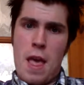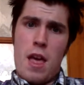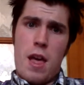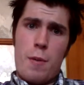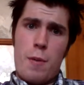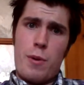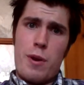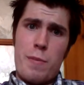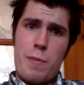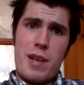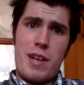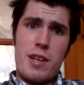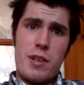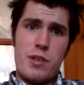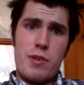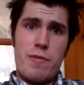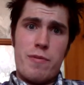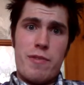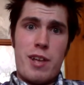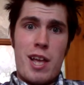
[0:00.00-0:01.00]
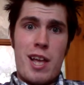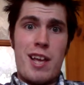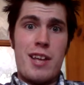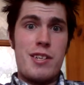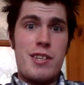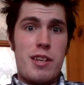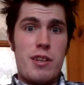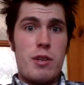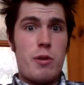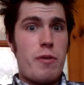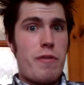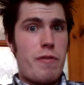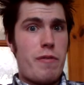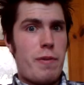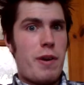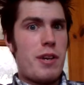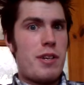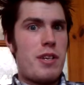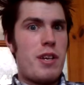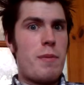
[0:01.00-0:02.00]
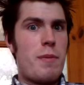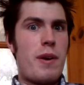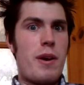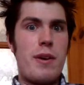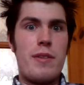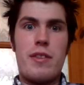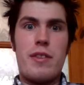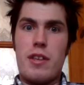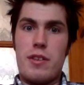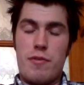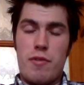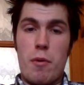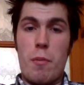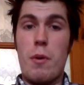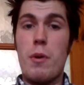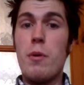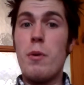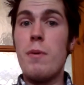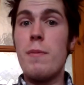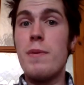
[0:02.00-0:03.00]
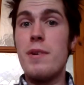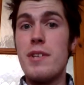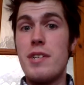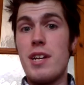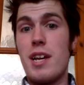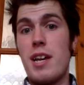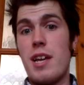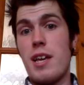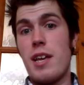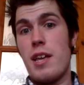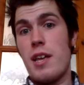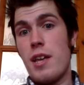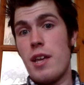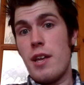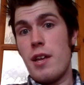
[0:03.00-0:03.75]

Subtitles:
I'm going to make it something I actually do have a passion about, and that's Formula 1, which I